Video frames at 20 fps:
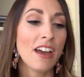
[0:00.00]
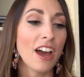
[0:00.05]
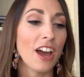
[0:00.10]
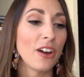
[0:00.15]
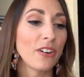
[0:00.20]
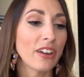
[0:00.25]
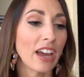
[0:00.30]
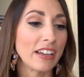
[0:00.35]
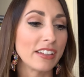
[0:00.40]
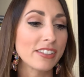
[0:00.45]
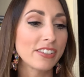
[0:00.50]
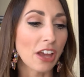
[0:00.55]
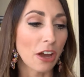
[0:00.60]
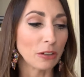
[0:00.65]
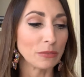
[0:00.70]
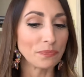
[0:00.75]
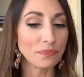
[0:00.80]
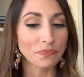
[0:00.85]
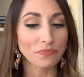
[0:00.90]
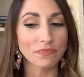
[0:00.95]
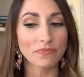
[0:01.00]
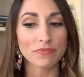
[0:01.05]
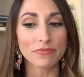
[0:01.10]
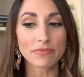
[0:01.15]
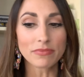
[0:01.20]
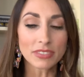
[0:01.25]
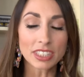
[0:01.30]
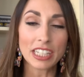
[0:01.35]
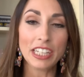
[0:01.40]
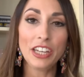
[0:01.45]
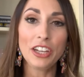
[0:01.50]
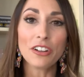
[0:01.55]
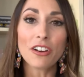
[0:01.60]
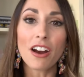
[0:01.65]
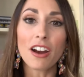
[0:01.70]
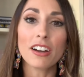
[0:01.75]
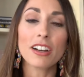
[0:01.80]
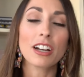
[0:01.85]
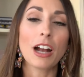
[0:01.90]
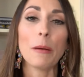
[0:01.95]
Okay, so here
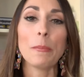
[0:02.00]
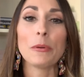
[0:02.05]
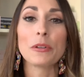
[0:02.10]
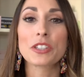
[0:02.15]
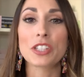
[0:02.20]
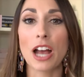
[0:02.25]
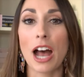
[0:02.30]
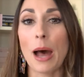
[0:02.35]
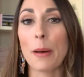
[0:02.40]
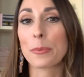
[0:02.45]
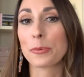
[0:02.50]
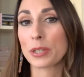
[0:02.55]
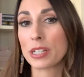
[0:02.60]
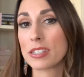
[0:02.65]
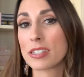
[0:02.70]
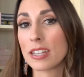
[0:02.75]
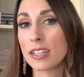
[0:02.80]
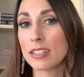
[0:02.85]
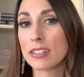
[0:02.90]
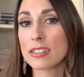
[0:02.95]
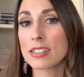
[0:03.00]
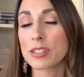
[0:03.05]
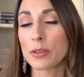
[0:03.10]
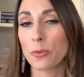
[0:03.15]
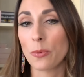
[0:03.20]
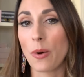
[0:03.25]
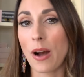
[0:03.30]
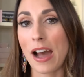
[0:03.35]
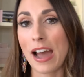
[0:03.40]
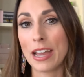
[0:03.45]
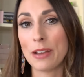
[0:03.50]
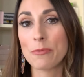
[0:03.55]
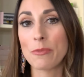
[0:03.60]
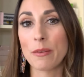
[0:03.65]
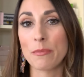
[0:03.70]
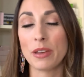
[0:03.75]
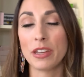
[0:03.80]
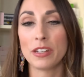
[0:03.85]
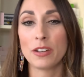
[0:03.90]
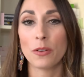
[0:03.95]
are a couple top reasons why
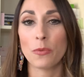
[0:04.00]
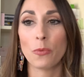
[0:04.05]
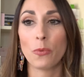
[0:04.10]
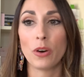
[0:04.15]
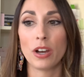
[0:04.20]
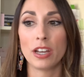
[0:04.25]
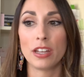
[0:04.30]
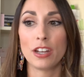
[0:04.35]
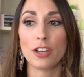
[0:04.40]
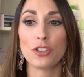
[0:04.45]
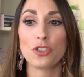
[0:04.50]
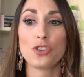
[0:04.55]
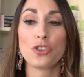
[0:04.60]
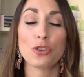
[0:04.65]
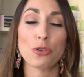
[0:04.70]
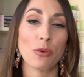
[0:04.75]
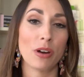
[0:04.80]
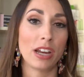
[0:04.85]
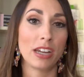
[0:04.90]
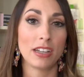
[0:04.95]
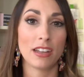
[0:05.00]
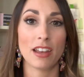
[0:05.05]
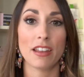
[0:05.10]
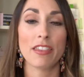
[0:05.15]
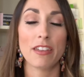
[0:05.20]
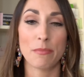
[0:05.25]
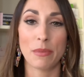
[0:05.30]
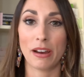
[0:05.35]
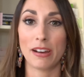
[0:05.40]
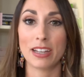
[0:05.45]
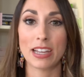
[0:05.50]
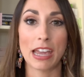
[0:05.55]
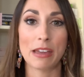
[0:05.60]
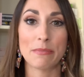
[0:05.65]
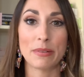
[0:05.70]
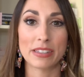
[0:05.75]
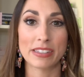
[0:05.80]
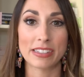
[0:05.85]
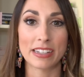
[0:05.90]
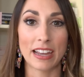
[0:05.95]
women would join the Mary Kay
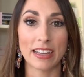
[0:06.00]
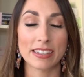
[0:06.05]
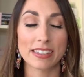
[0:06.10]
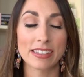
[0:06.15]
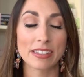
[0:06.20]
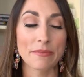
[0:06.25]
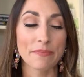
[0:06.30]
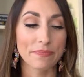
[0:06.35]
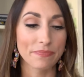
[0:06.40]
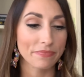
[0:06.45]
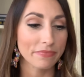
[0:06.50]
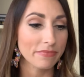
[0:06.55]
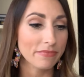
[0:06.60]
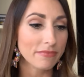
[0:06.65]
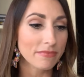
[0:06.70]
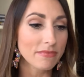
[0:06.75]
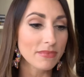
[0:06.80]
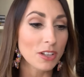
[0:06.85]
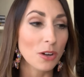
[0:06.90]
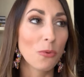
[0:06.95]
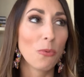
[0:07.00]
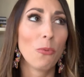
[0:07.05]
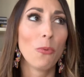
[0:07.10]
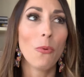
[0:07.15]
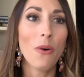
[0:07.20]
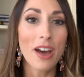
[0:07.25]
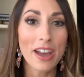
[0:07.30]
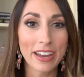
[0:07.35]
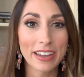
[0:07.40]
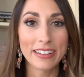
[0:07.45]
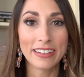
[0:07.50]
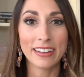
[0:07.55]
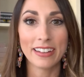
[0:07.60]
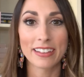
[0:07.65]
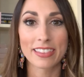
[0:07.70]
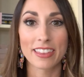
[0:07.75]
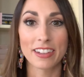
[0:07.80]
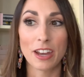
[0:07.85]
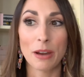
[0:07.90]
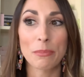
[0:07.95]
business.
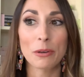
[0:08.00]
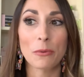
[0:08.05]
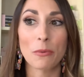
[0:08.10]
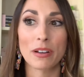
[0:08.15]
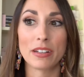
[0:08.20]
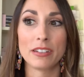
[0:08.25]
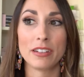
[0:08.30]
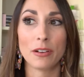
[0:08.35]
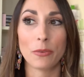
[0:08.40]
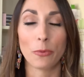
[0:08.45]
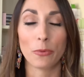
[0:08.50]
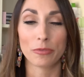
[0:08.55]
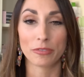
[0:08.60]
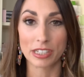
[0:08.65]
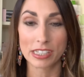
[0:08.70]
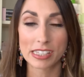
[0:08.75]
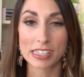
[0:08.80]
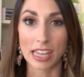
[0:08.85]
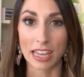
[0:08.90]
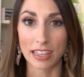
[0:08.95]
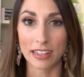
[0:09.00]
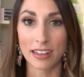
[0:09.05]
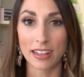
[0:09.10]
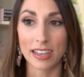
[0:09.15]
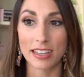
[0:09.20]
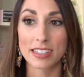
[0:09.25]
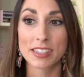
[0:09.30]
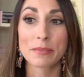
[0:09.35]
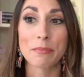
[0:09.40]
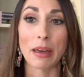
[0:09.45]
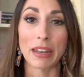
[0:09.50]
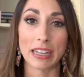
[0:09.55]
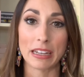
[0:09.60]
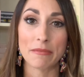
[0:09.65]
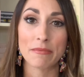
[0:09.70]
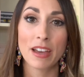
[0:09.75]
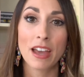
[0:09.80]
The number one reason is money.